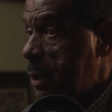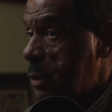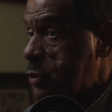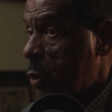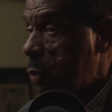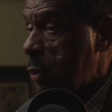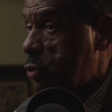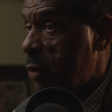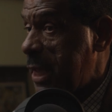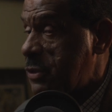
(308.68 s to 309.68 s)
So we
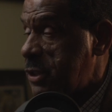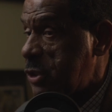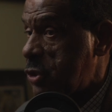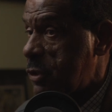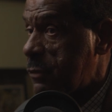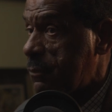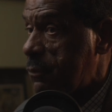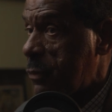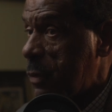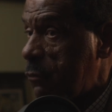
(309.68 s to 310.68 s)
transitioned
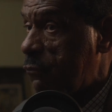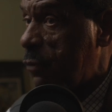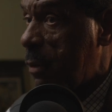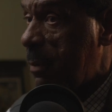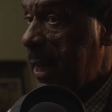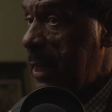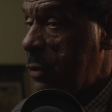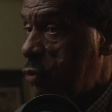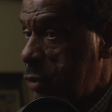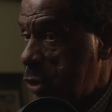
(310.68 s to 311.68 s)
from a
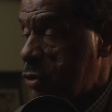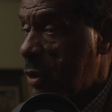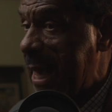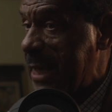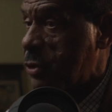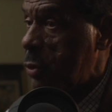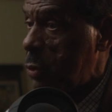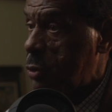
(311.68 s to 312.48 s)
traditional high school